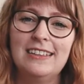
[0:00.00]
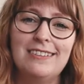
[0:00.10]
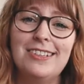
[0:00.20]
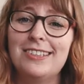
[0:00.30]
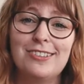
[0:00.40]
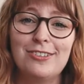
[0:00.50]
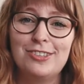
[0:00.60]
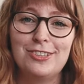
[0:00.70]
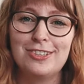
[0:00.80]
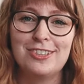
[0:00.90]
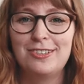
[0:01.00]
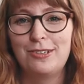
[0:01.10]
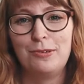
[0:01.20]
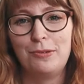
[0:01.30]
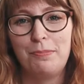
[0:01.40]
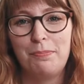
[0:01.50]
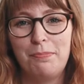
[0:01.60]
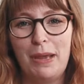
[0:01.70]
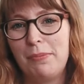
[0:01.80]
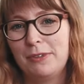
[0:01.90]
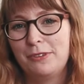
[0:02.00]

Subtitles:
It's not just to be able